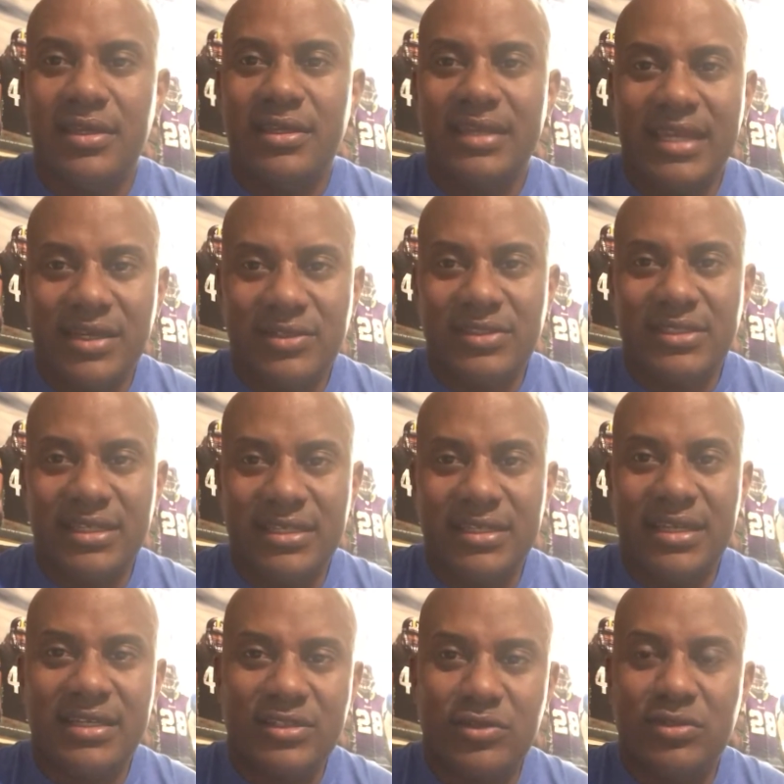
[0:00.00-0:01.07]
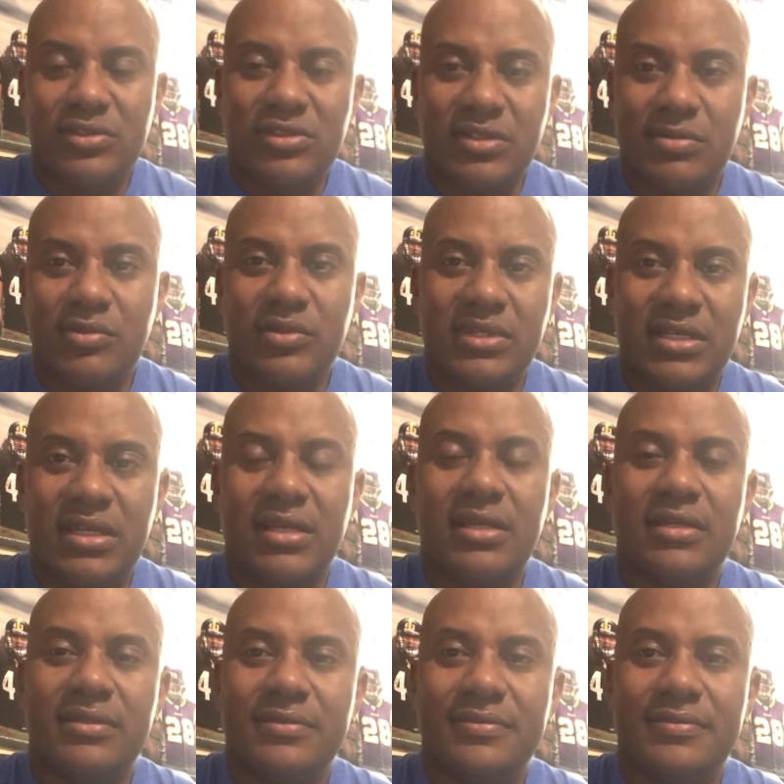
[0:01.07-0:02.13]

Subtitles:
now Satan has you in trouble with God.